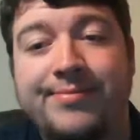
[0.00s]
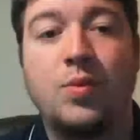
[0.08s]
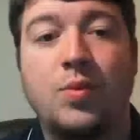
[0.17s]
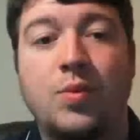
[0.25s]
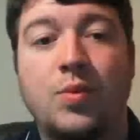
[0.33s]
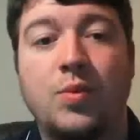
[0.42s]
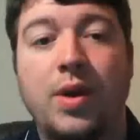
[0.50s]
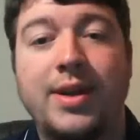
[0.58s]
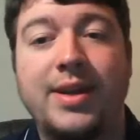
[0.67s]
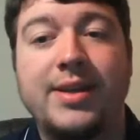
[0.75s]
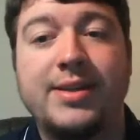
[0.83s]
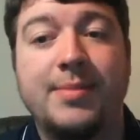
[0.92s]
So what
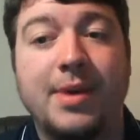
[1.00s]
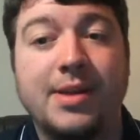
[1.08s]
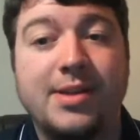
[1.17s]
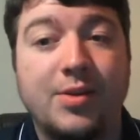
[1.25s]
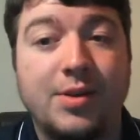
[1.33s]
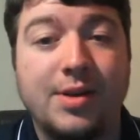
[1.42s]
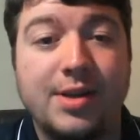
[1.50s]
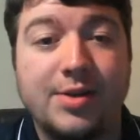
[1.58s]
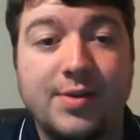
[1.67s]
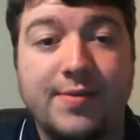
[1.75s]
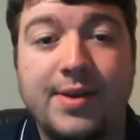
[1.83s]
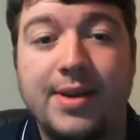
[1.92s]
is muscular
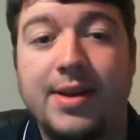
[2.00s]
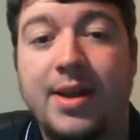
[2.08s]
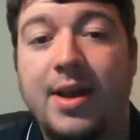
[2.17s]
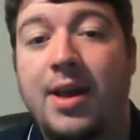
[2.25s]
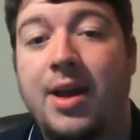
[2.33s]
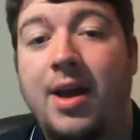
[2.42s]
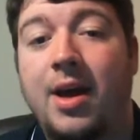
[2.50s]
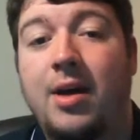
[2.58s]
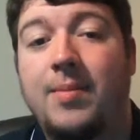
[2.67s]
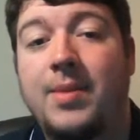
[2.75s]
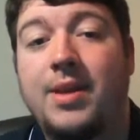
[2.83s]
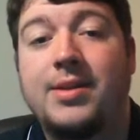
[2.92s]
dystrophy?
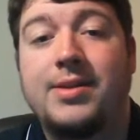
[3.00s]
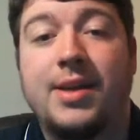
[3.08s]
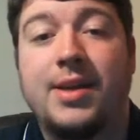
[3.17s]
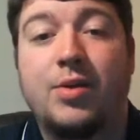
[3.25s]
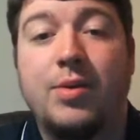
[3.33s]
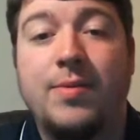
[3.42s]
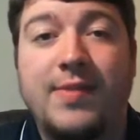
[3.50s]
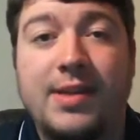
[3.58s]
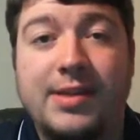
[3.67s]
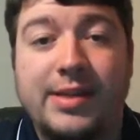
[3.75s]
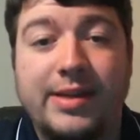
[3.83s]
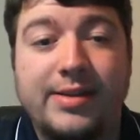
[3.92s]
It is a group of
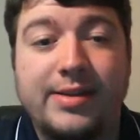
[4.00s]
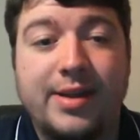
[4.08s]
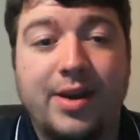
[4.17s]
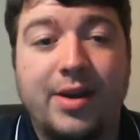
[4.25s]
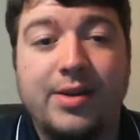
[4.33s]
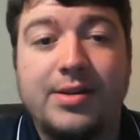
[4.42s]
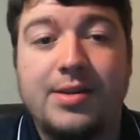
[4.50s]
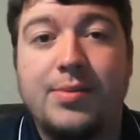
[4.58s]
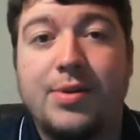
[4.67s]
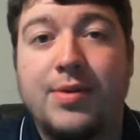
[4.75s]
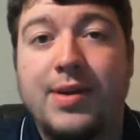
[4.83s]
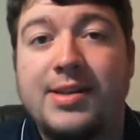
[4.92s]
diseases that causes
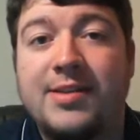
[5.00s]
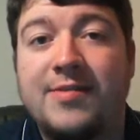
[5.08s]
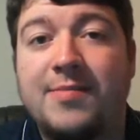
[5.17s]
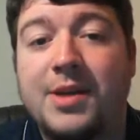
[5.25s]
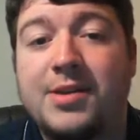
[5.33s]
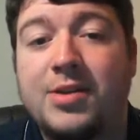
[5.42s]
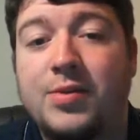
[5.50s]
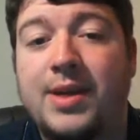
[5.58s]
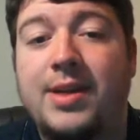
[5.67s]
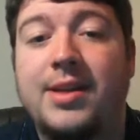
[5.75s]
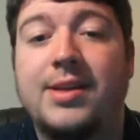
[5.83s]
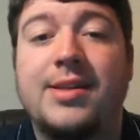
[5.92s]
progressive muscle
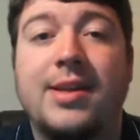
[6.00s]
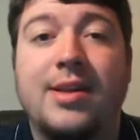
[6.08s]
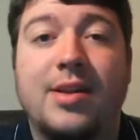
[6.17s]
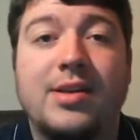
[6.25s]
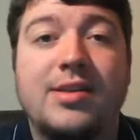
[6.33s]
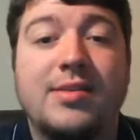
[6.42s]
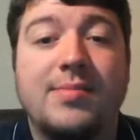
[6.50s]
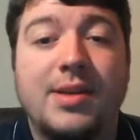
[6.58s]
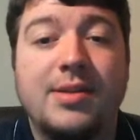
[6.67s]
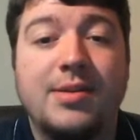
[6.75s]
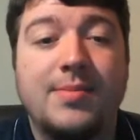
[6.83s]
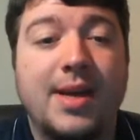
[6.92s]
weakness and loss of
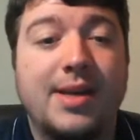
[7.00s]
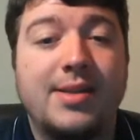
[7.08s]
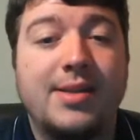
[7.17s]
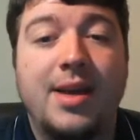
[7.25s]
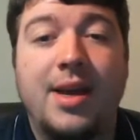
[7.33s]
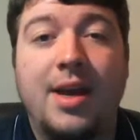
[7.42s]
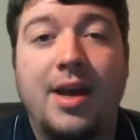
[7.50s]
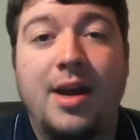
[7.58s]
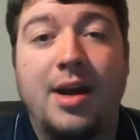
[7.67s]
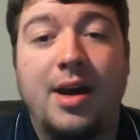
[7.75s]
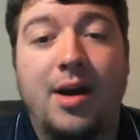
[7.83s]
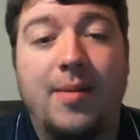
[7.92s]
muscle mass.
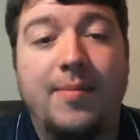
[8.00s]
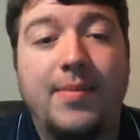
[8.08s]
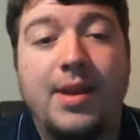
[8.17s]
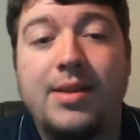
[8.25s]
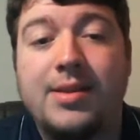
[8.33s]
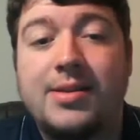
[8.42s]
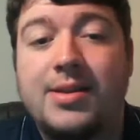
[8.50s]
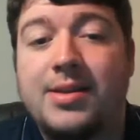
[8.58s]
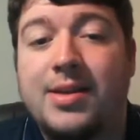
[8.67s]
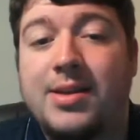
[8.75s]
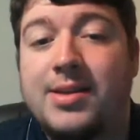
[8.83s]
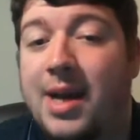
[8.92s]
In this
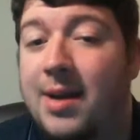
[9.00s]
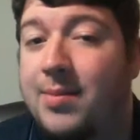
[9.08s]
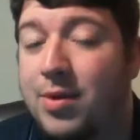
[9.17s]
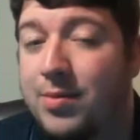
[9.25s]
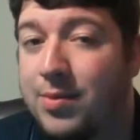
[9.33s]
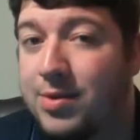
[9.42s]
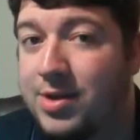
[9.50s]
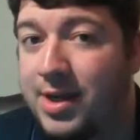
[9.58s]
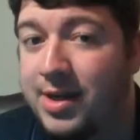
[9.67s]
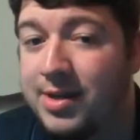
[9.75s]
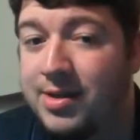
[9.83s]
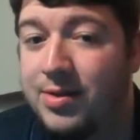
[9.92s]
disease, abnormal
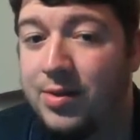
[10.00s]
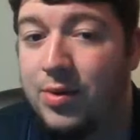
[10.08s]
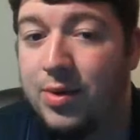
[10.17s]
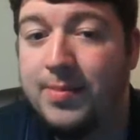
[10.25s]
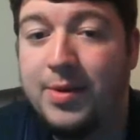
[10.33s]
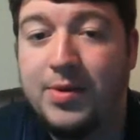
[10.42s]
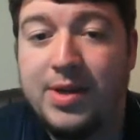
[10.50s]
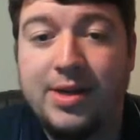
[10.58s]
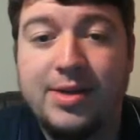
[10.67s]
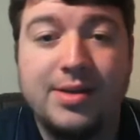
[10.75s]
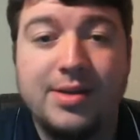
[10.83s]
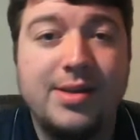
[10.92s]
genes or
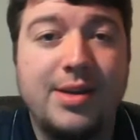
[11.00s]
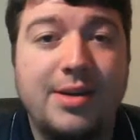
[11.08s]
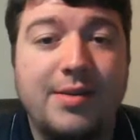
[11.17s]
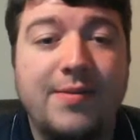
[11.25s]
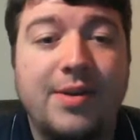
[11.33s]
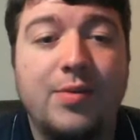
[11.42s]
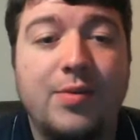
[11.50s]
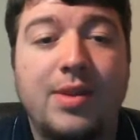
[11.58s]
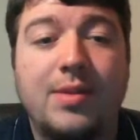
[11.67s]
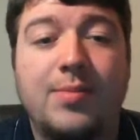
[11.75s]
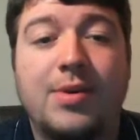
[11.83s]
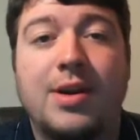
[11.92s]
mutations interfere
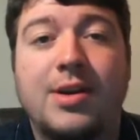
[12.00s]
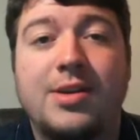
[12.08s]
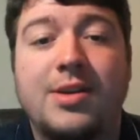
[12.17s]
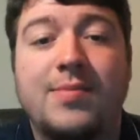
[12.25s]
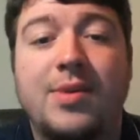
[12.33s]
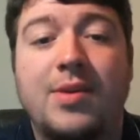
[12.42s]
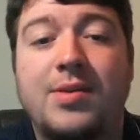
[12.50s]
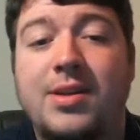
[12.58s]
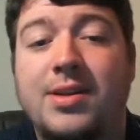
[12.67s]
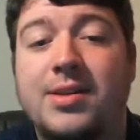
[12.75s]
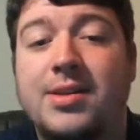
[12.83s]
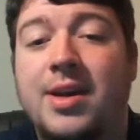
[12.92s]
with the production of proteins